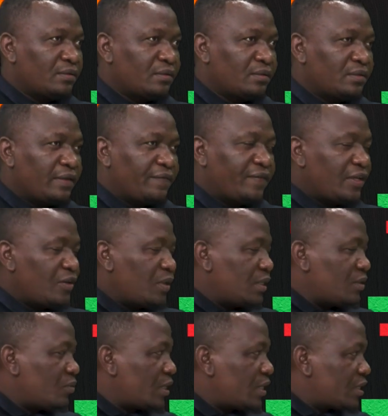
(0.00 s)
If
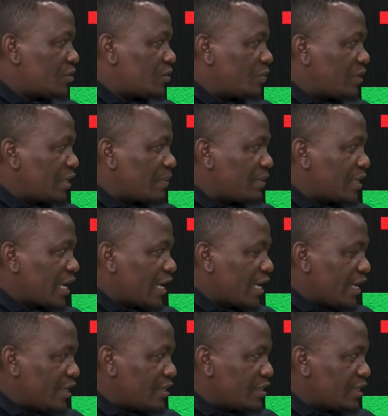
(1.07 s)
anyone wanted to put up their
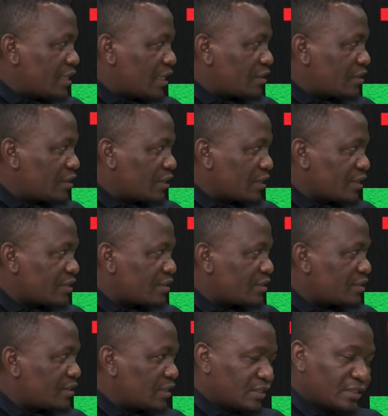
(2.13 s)
hand in that
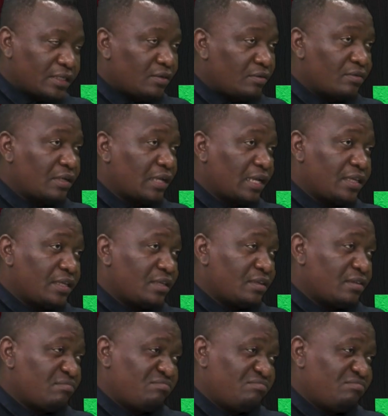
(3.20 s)
Congress and say, "Look,
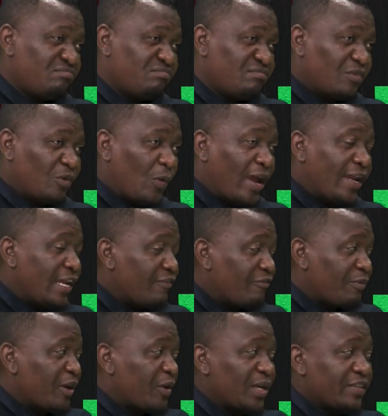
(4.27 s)
while
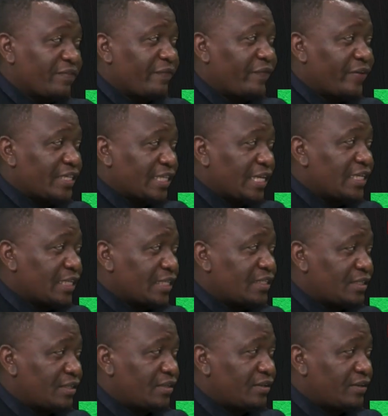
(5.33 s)
everybody was
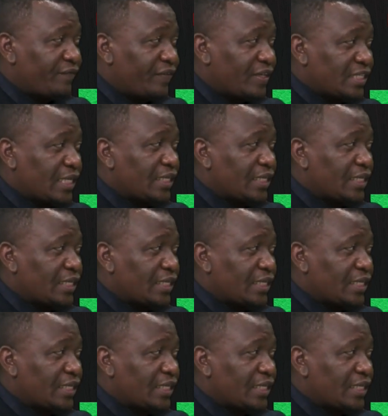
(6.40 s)
fixated